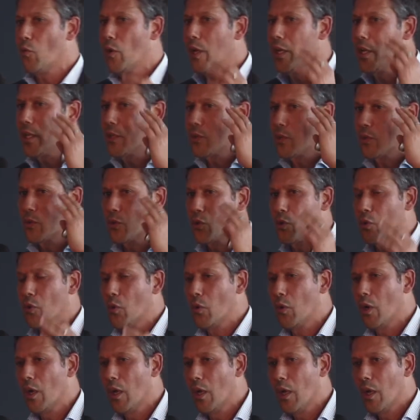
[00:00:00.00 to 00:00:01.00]
we need
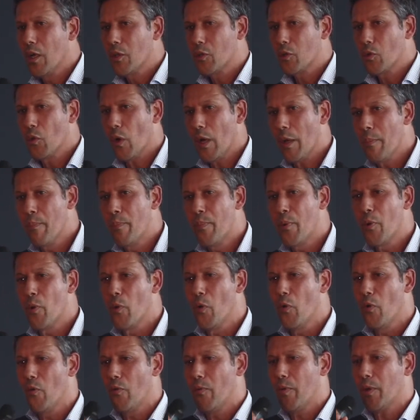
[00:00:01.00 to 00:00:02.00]
to
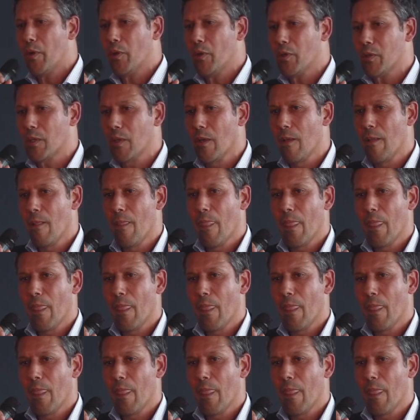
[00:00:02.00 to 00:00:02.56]
improve, because